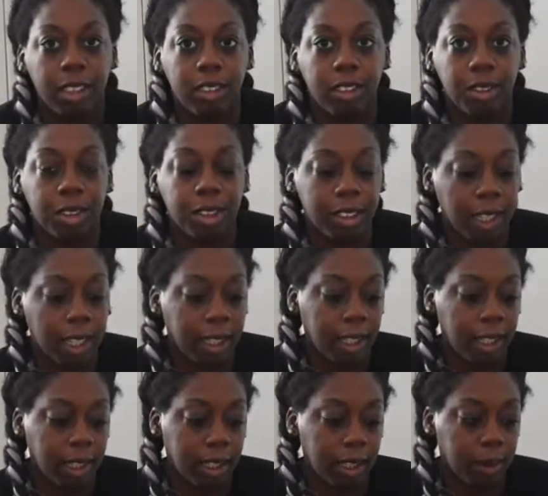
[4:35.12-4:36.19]
the stores I
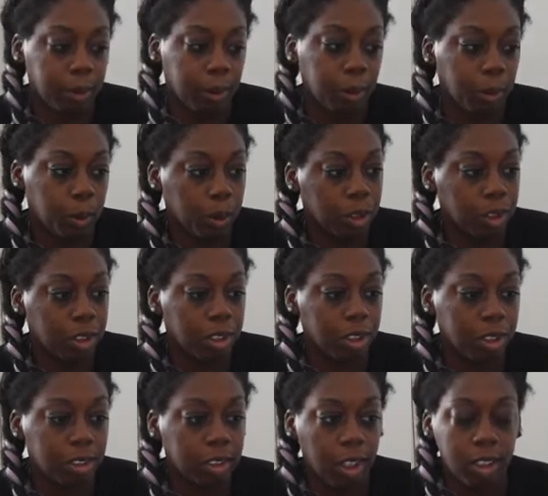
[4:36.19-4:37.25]
hit up were
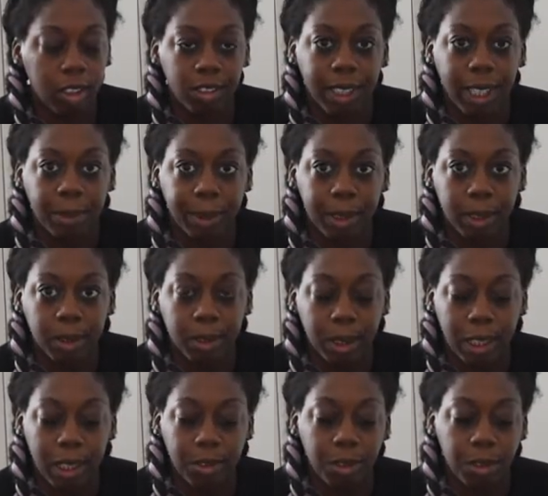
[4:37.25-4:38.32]
Dollarama.
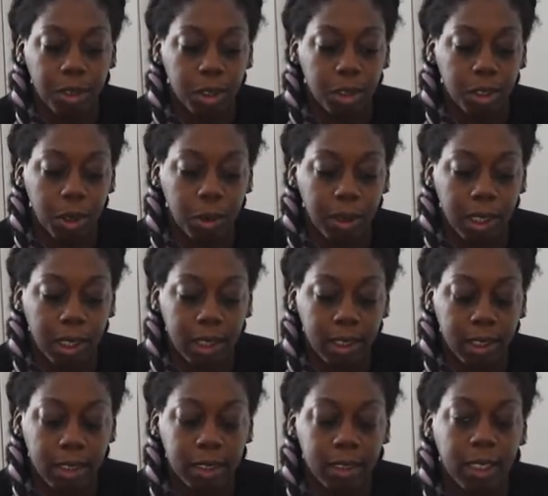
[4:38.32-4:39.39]
If you don't know what that
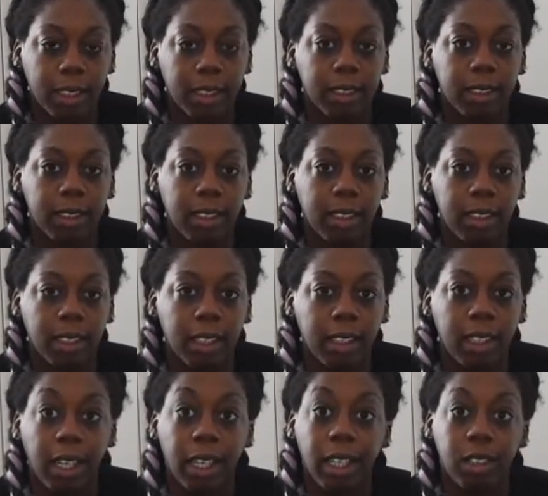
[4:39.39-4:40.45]
is the
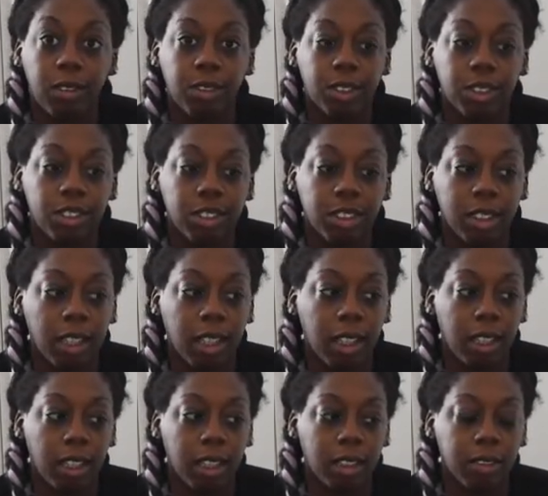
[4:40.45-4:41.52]
Canadian version
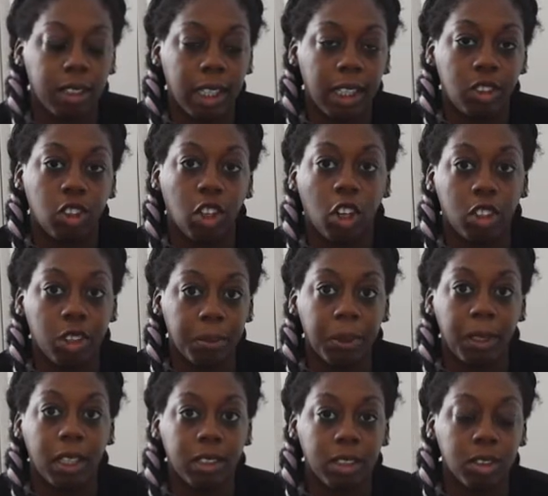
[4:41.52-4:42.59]
of a Dollar
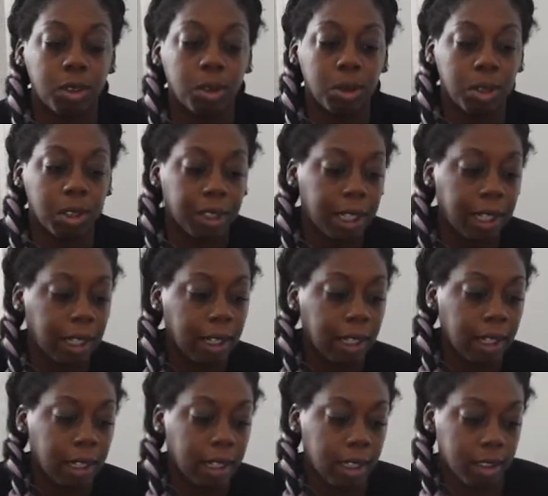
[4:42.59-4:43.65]
Plus store.
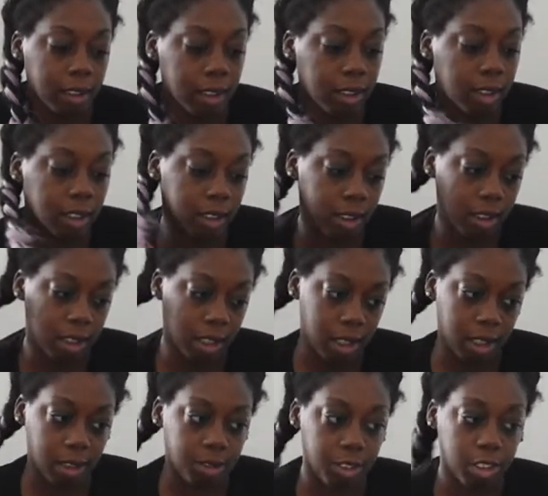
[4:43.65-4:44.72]
It is not the
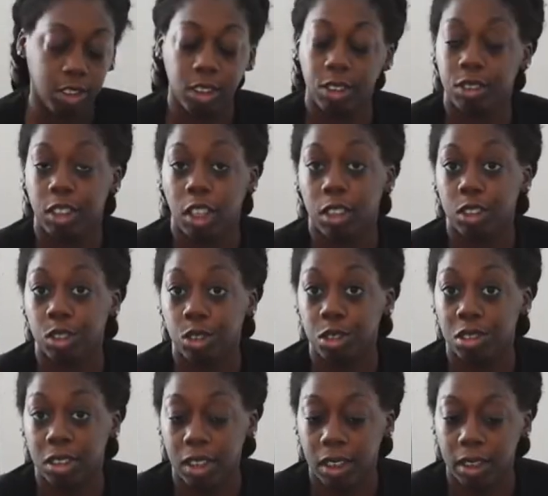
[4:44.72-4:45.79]
Canadian version of Dollar
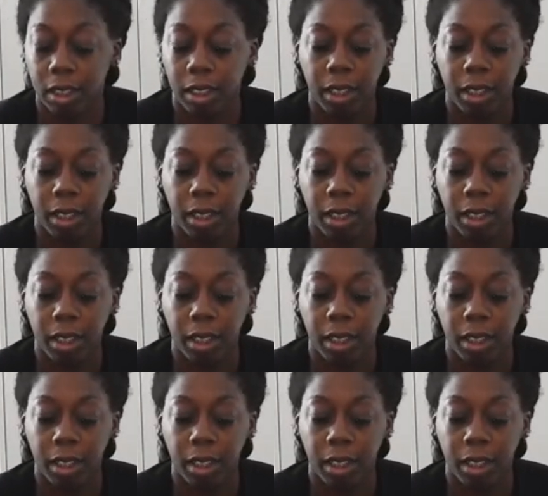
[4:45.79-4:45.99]
Tree.